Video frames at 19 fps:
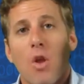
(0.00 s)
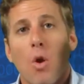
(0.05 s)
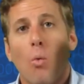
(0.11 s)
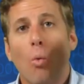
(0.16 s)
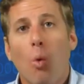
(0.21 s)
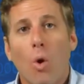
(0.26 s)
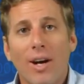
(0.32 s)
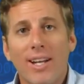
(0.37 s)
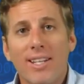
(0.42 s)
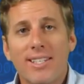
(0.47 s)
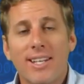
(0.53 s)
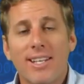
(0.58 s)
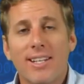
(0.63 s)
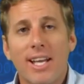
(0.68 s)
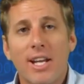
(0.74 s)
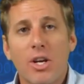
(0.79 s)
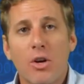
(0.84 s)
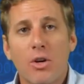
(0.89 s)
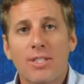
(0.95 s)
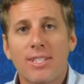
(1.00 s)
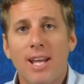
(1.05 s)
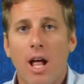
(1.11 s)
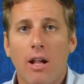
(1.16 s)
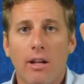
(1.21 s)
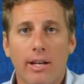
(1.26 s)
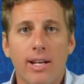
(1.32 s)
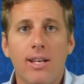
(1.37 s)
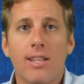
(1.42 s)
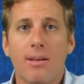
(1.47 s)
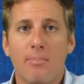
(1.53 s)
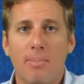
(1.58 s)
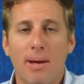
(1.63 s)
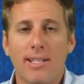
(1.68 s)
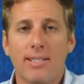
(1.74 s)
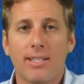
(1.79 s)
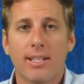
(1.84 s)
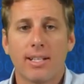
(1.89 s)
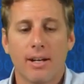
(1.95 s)
What is it that you're selling? The
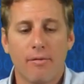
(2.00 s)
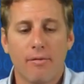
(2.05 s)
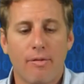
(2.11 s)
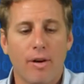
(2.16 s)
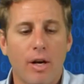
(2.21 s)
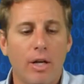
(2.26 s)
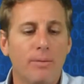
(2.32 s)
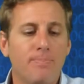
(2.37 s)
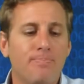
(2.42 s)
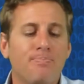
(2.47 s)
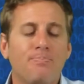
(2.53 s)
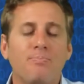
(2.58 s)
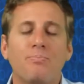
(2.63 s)
basic info.